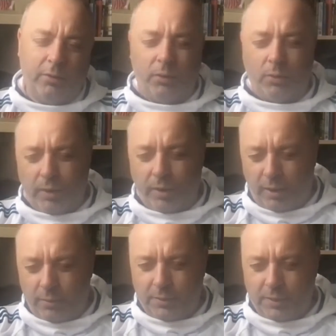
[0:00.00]
or we'll
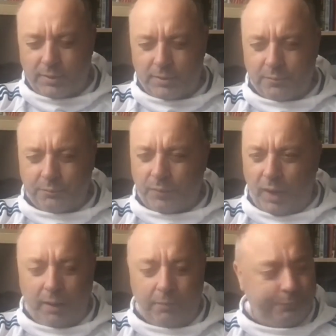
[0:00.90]
hope this.
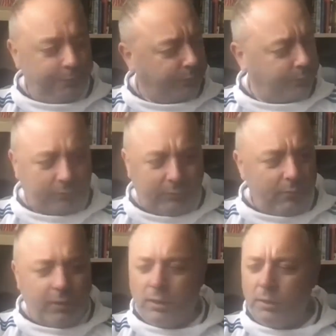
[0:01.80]

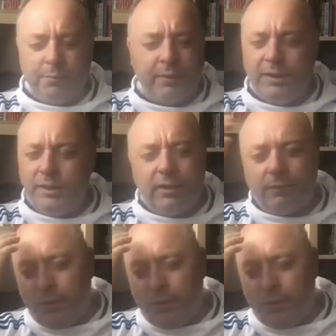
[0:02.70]
Completely different